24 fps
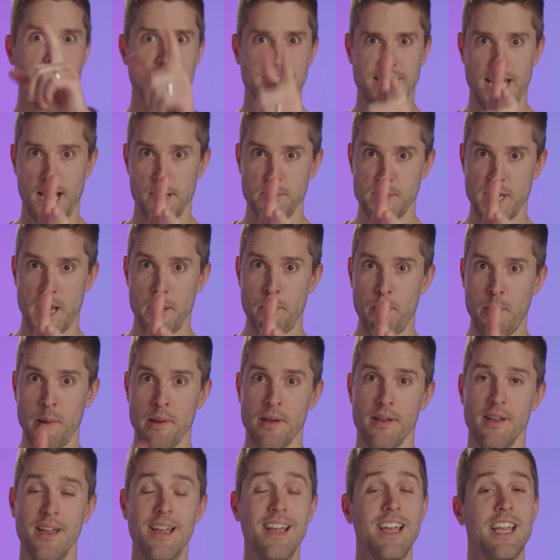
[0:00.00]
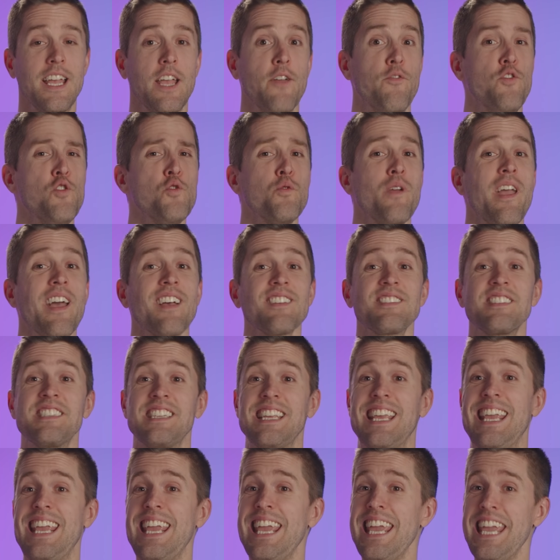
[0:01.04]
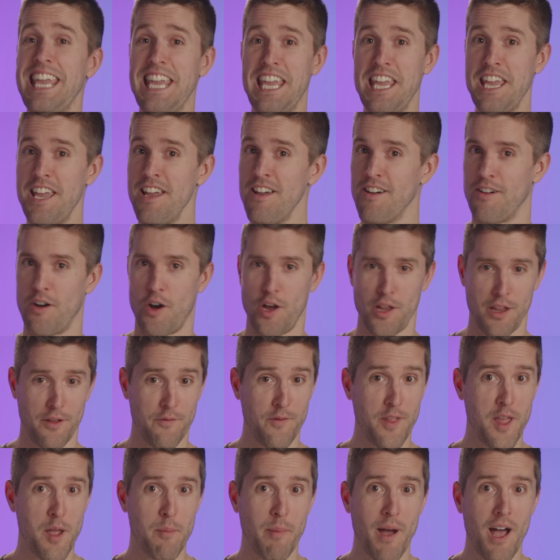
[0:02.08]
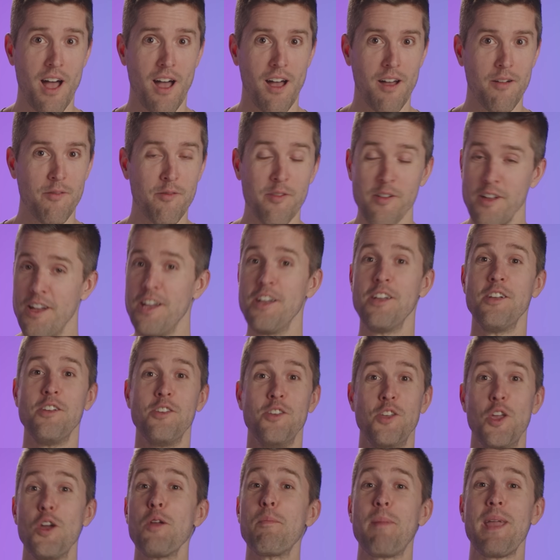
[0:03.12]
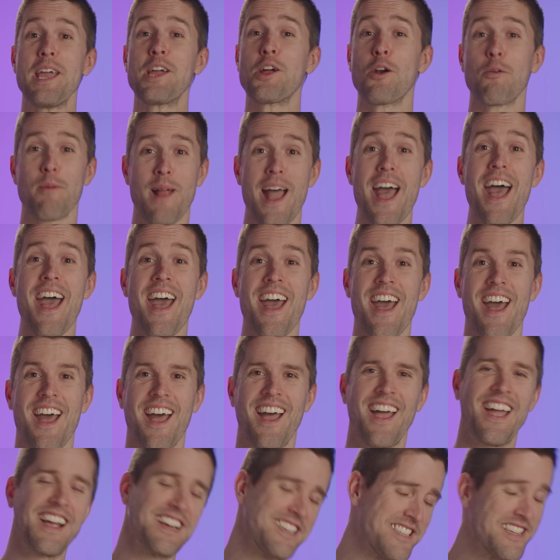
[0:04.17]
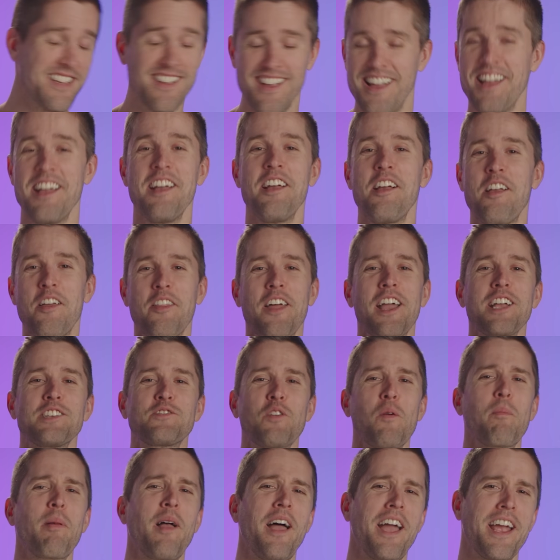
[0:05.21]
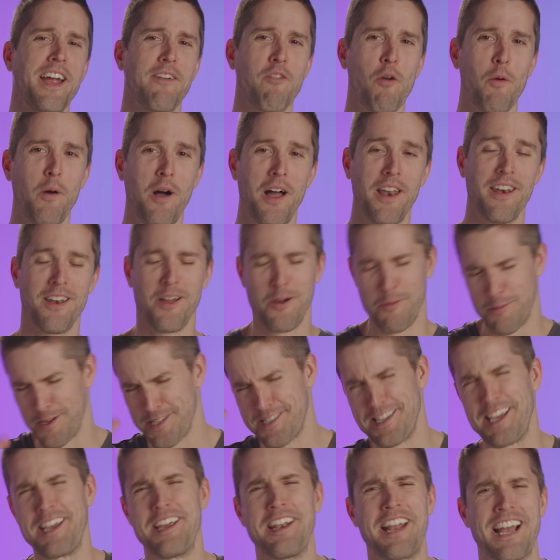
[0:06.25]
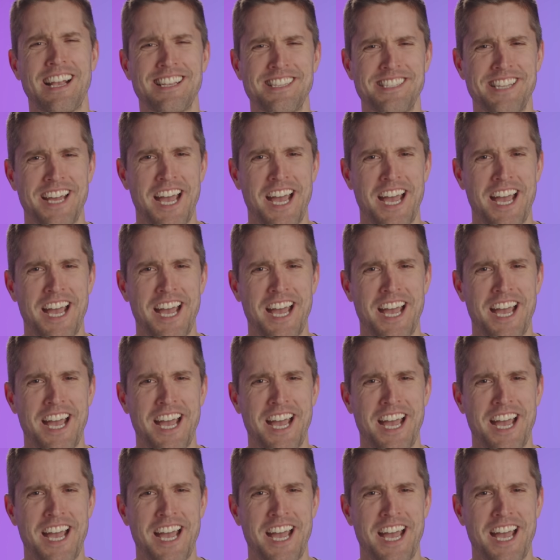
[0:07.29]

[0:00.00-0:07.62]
Time's up. If you guessed E, all of the above, you'd be correct. Thanks for playing, everyone. We'll see you next